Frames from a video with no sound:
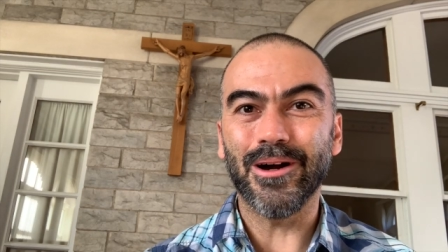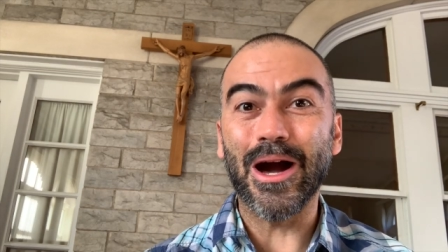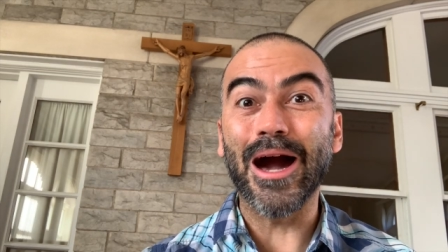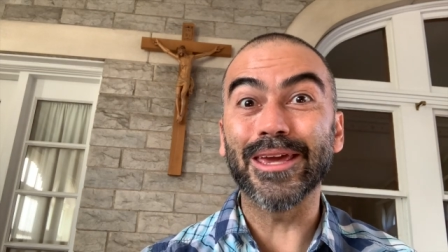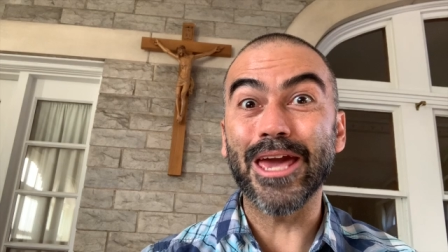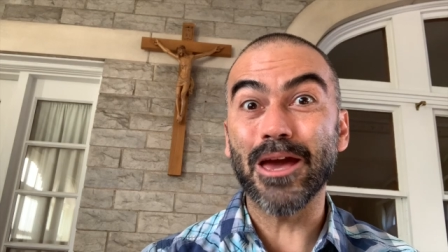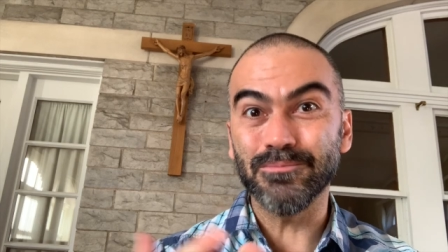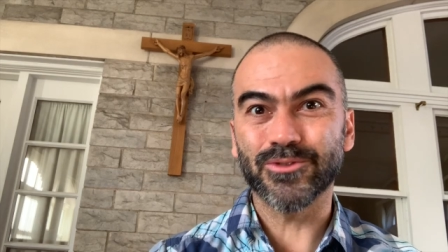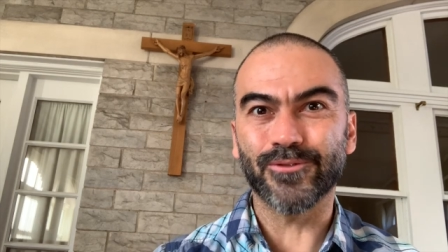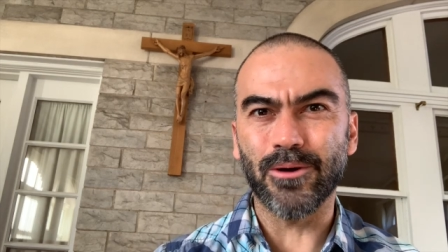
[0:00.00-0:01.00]
I
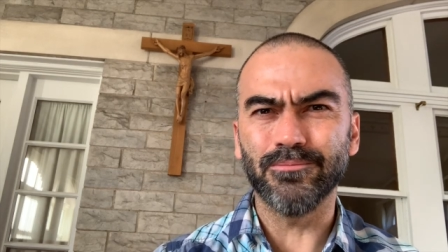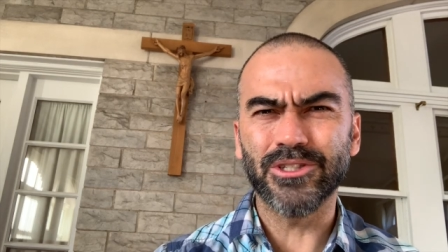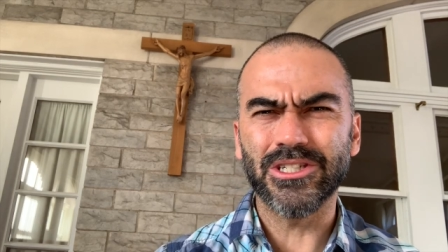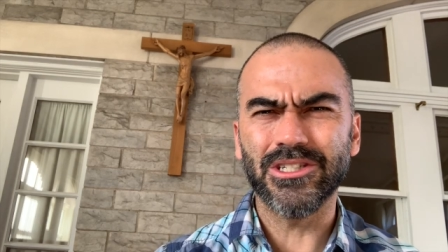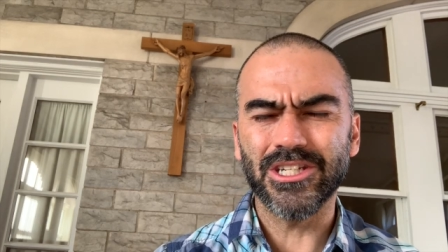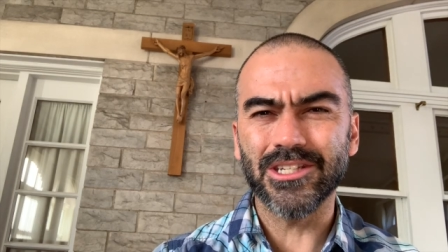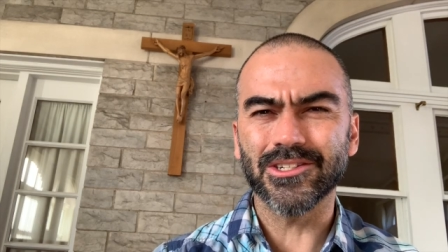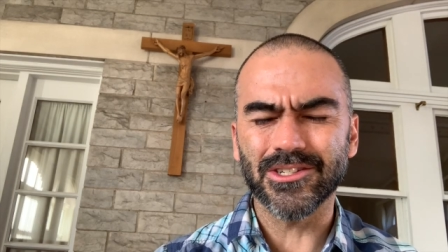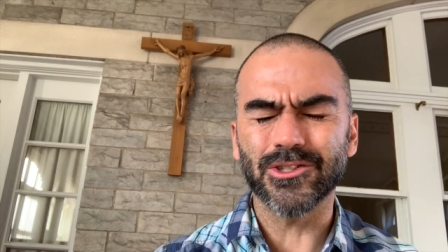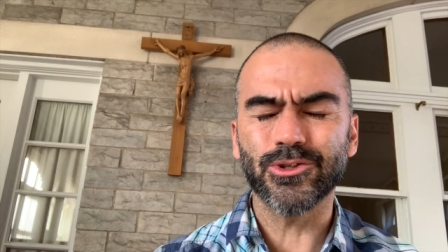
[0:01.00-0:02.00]
ams from
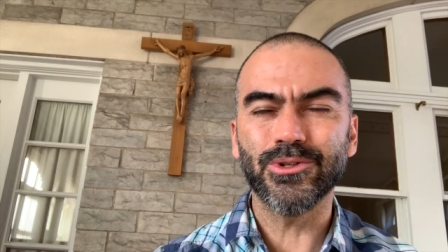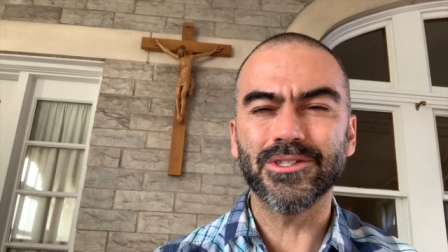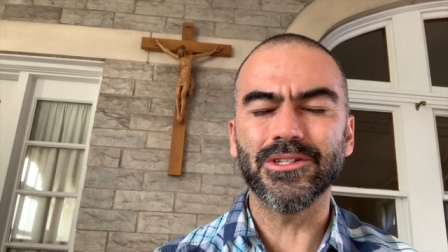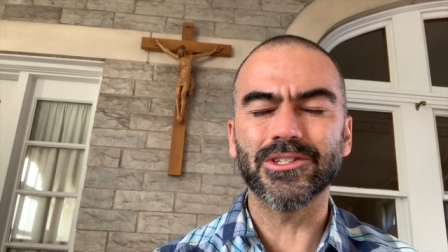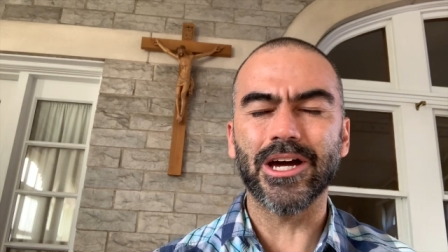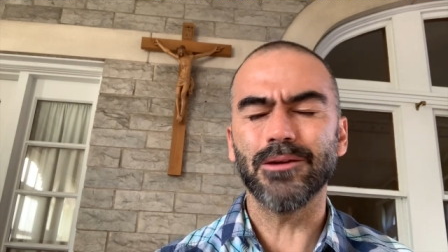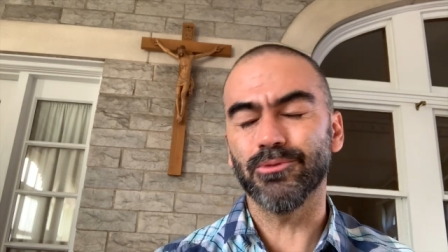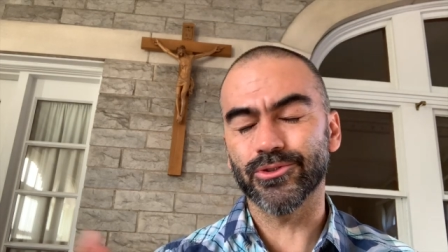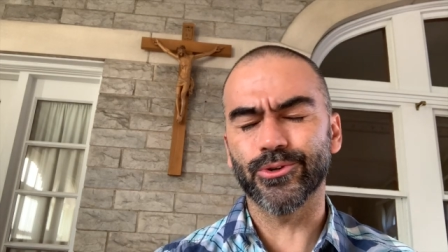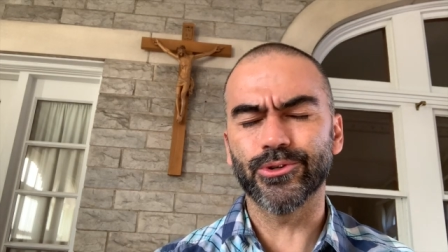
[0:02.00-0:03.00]
Jesus to his
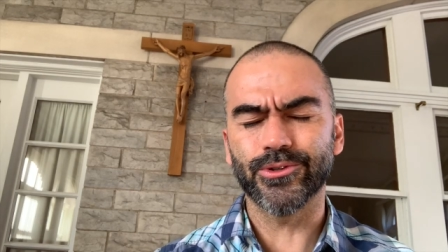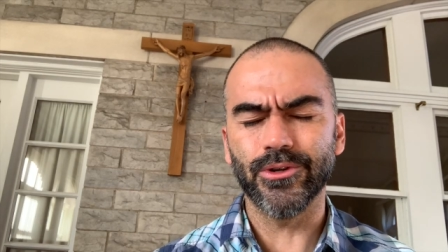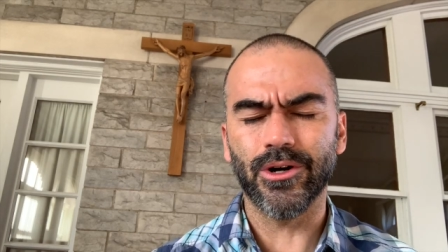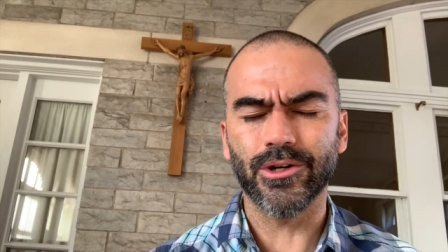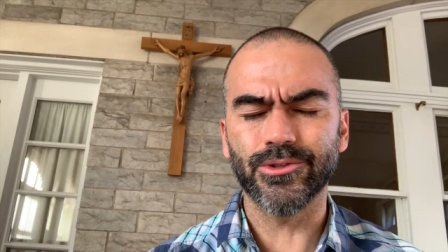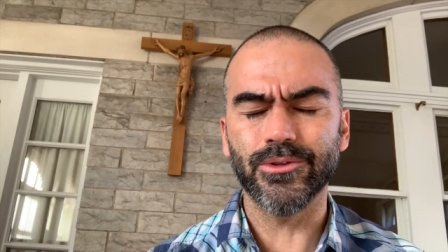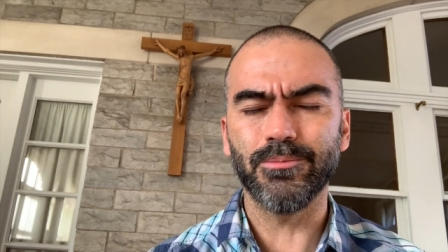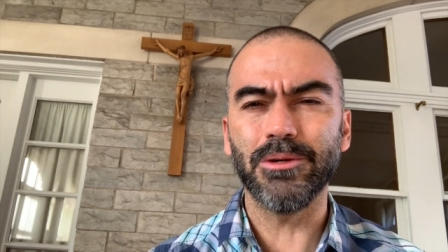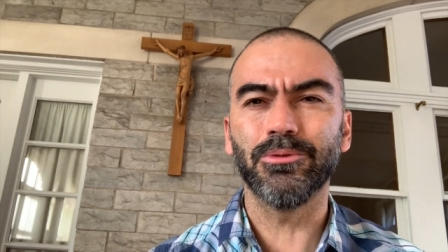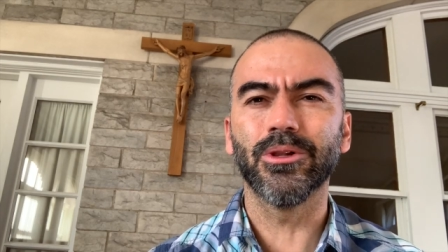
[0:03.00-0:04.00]
disciples or to the
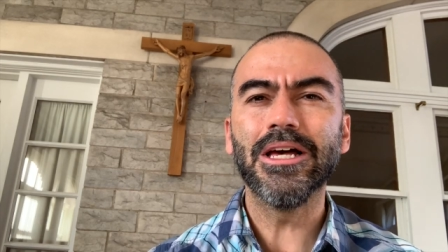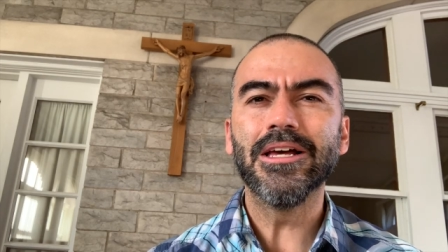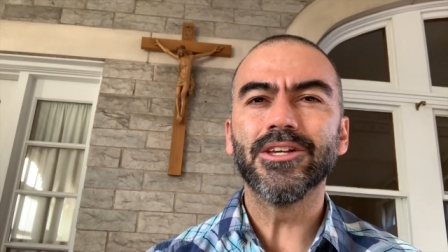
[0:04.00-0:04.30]
people,